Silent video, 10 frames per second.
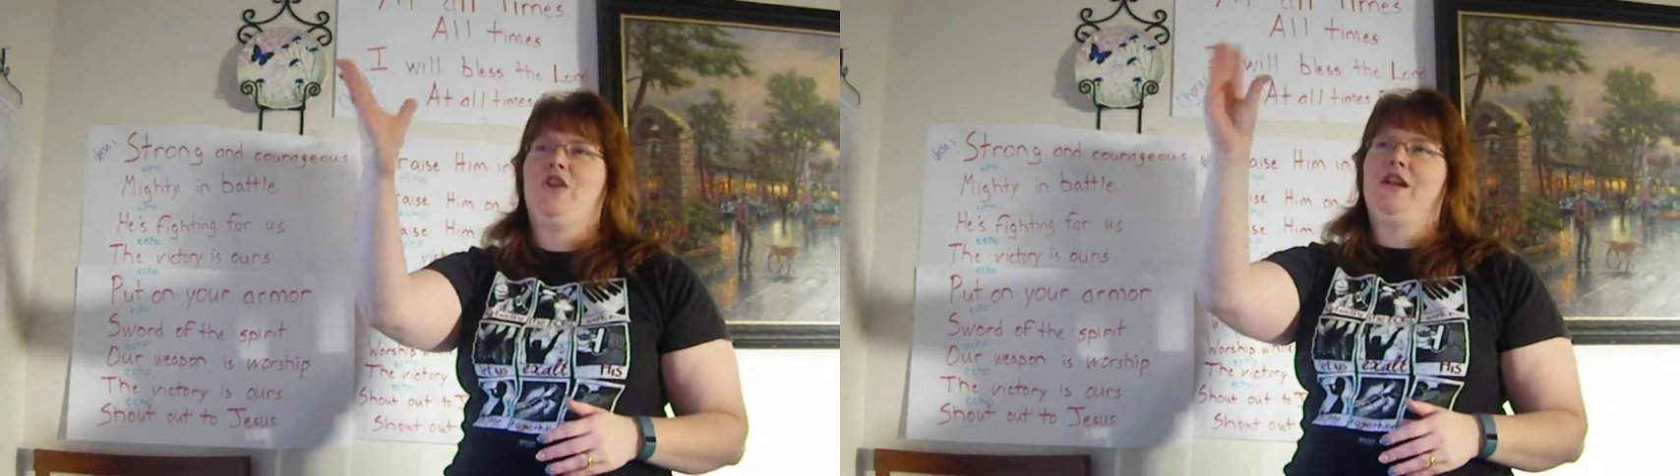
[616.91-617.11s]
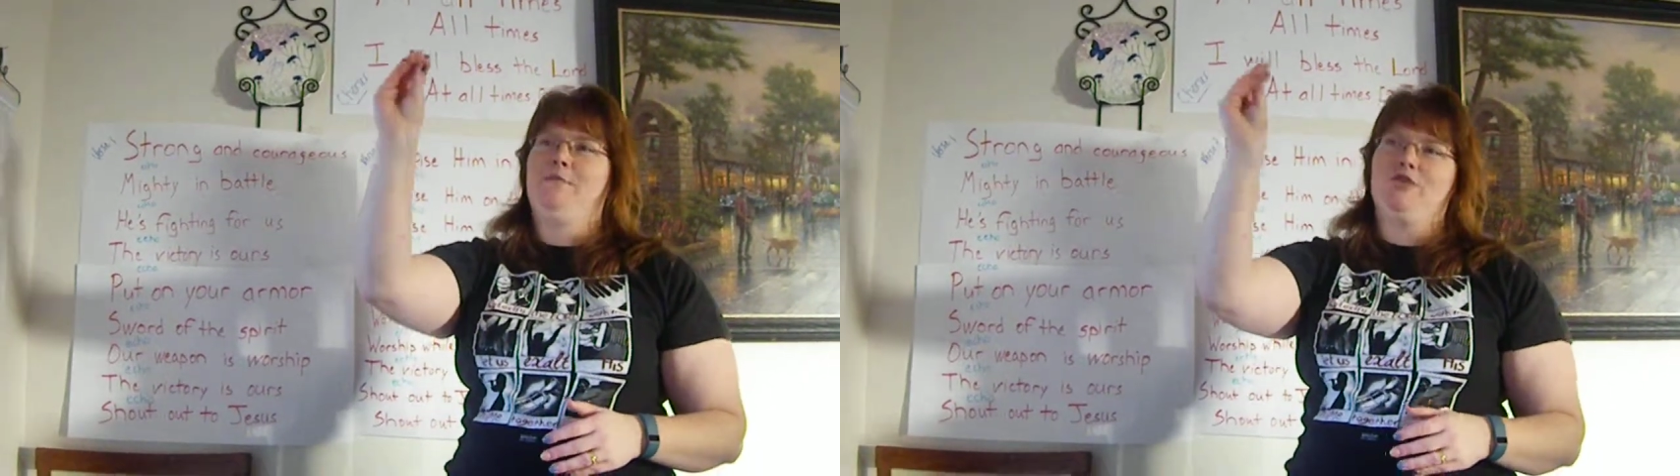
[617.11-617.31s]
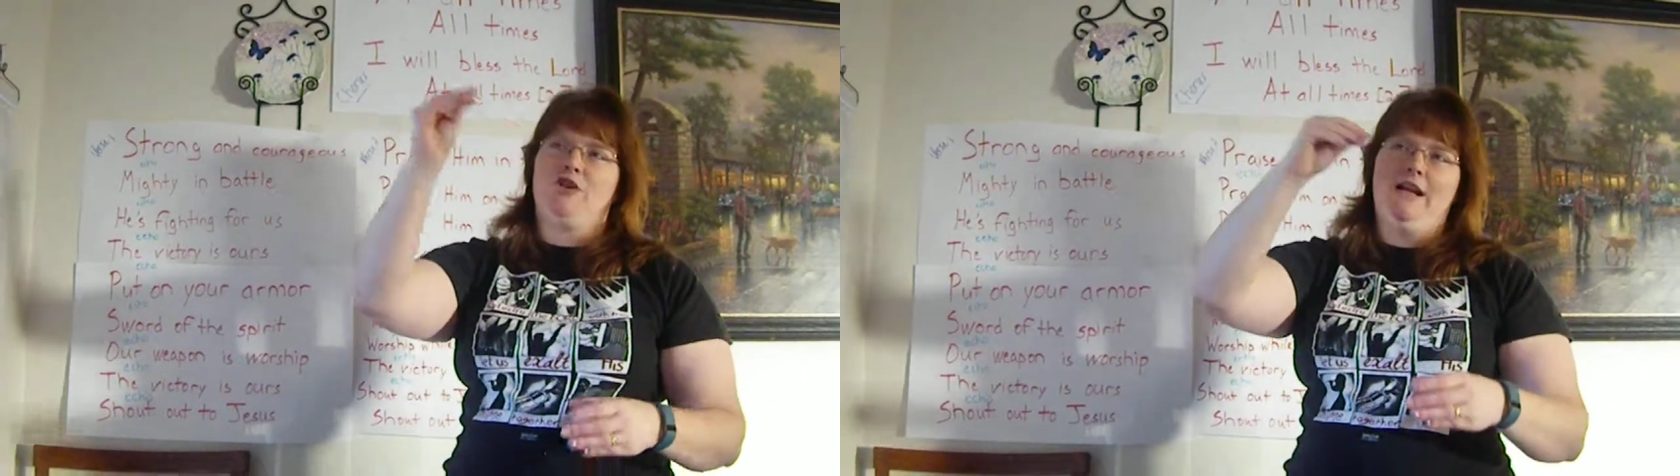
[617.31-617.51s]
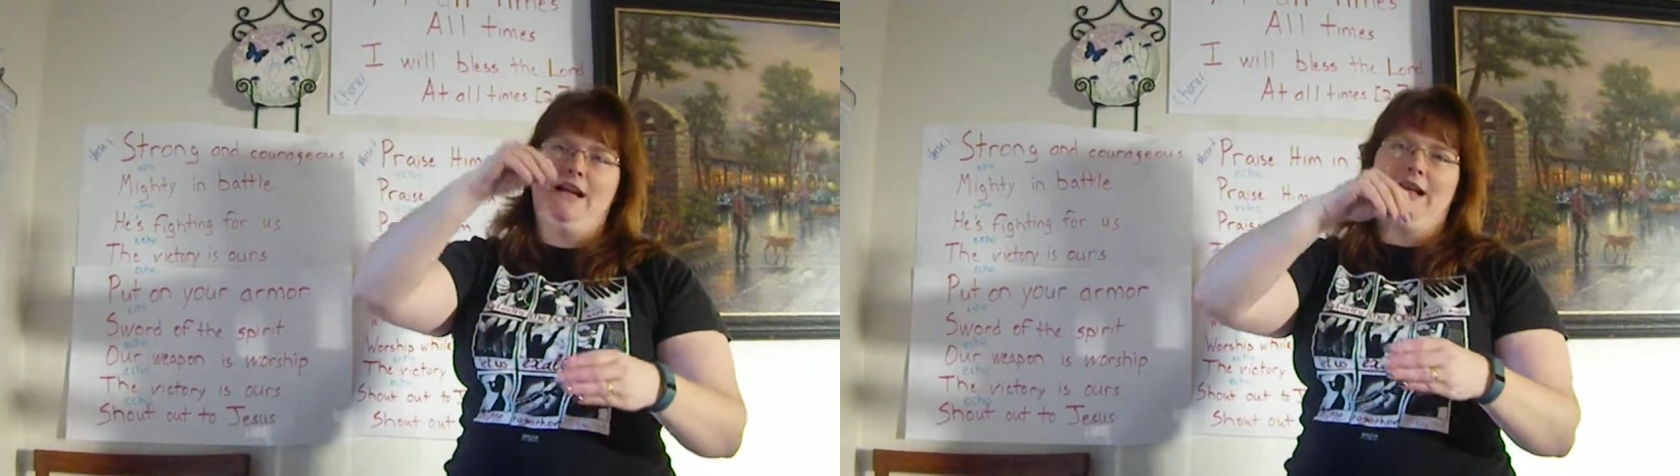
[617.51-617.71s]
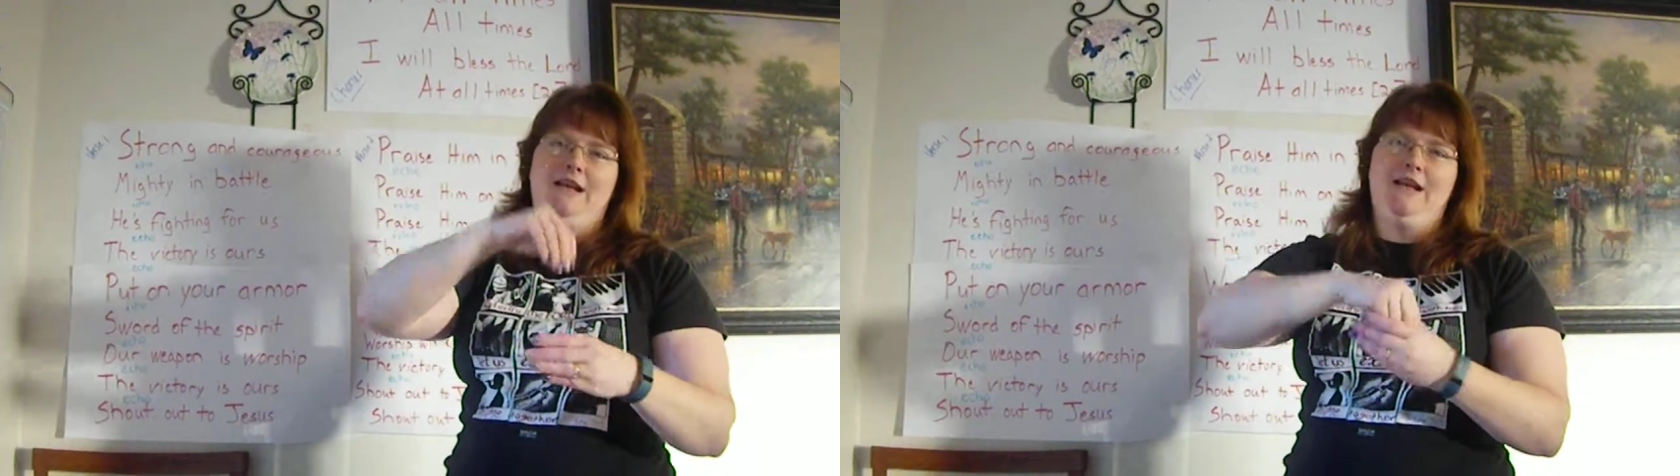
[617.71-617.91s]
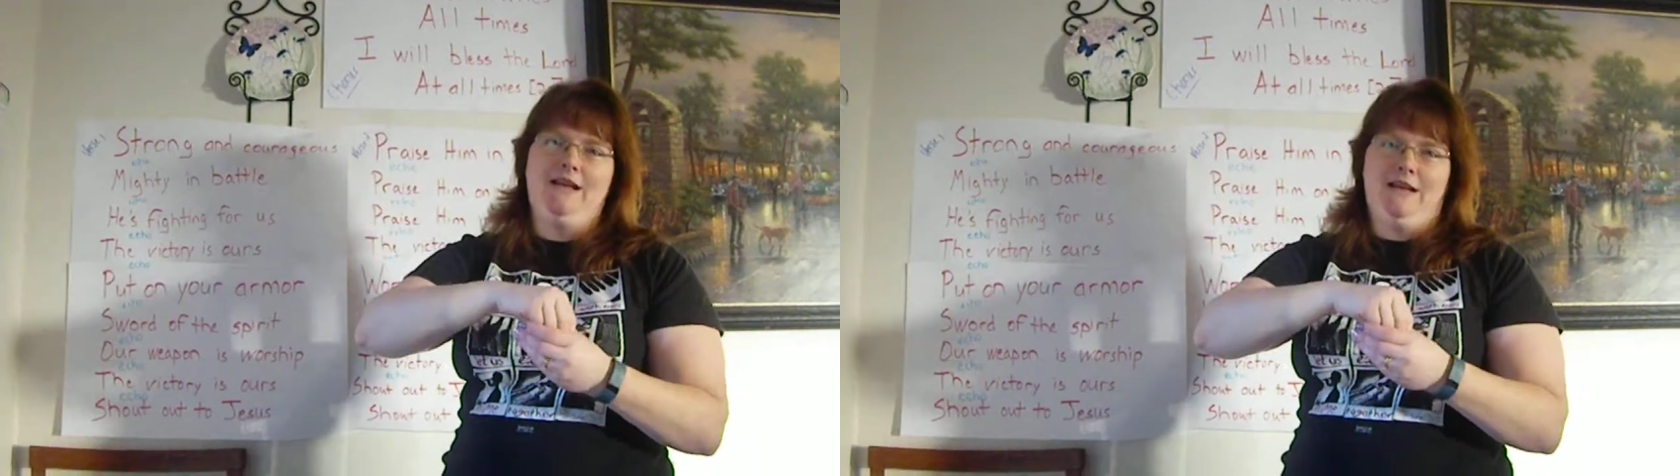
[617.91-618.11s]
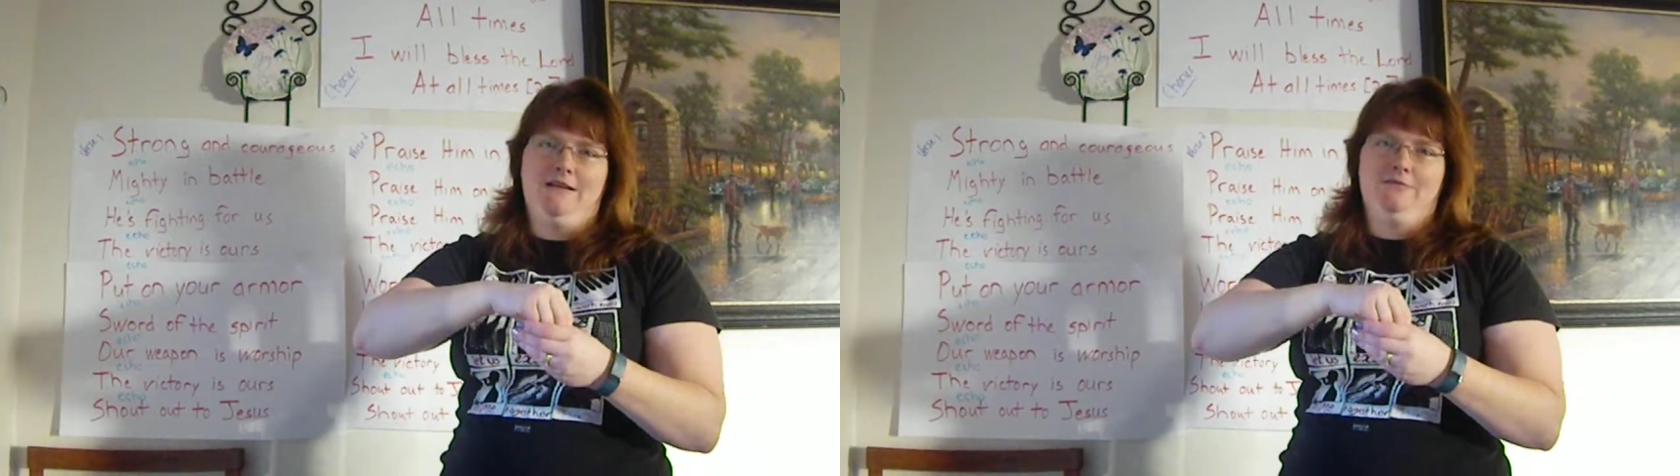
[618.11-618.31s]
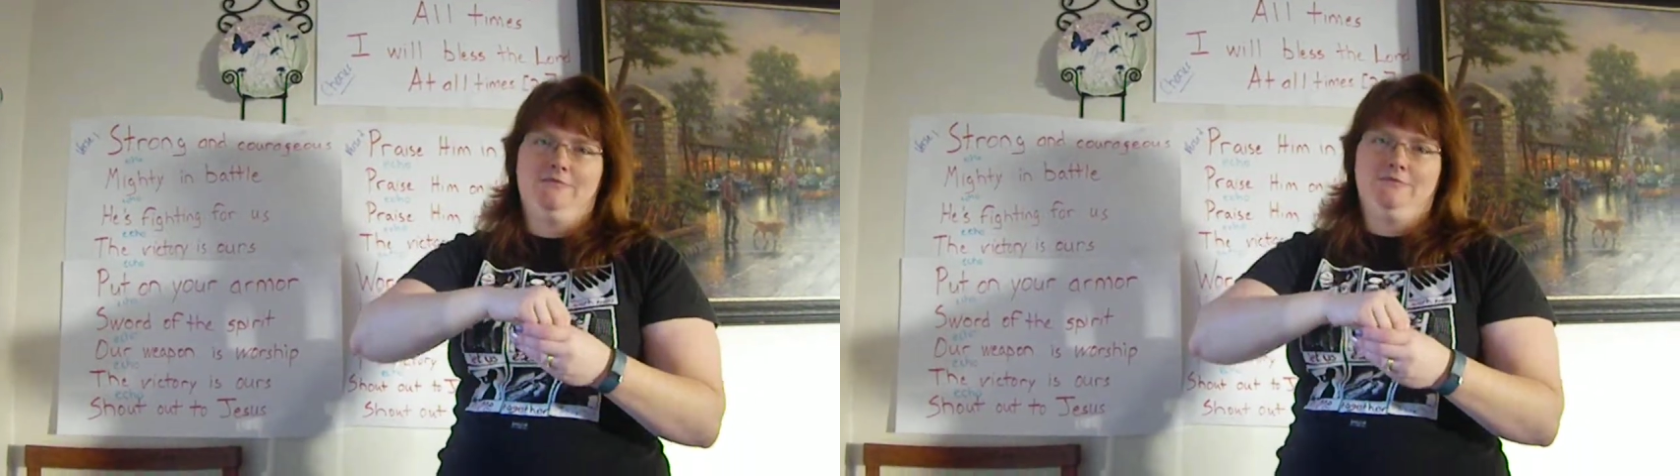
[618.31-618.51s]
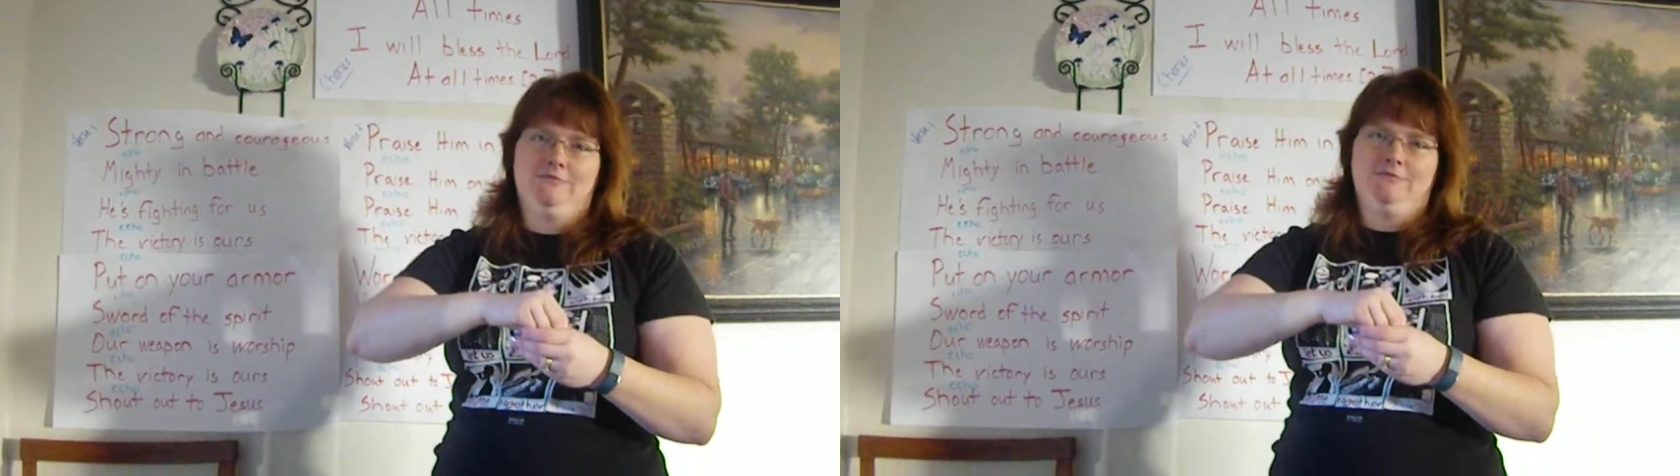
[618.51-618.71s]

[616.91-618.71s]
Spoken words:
you're going to put your hand in.